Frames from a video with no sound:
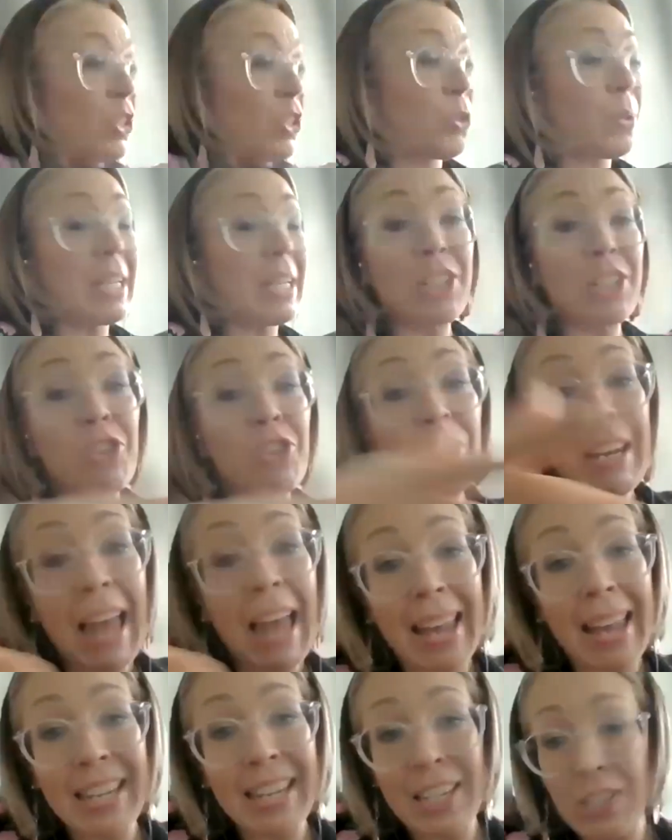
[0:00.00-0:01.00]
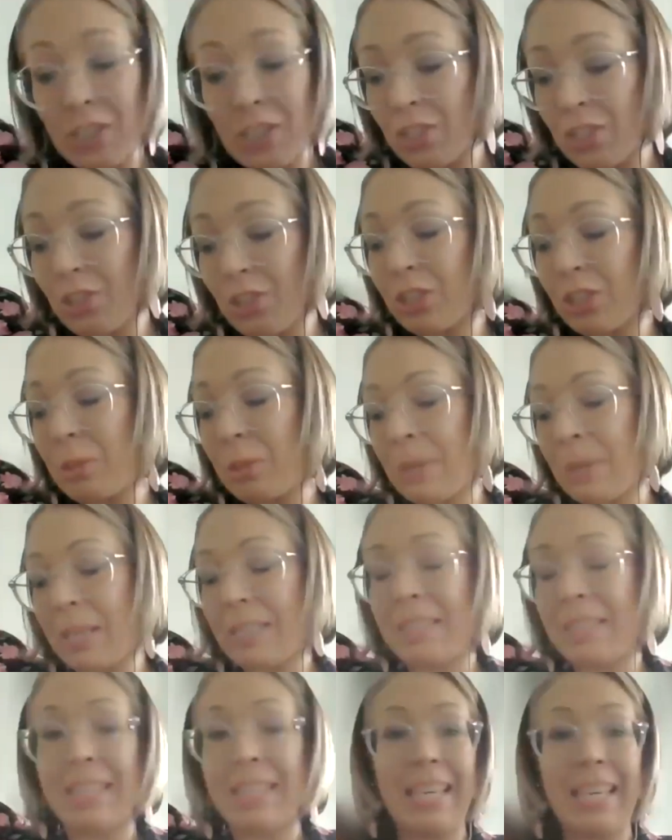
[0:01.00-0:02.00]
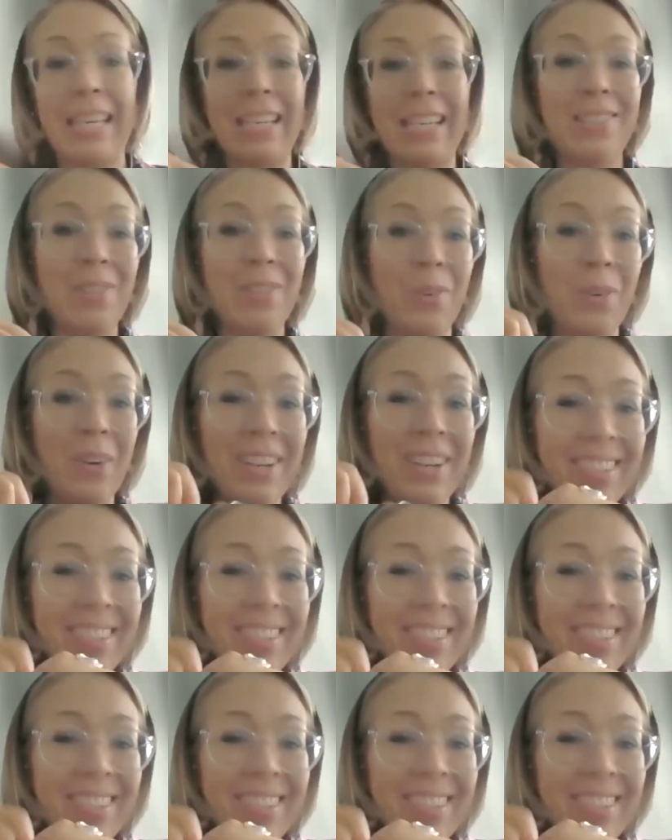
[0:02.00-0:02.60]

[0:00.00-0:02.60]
Doing it online is not the best thing. So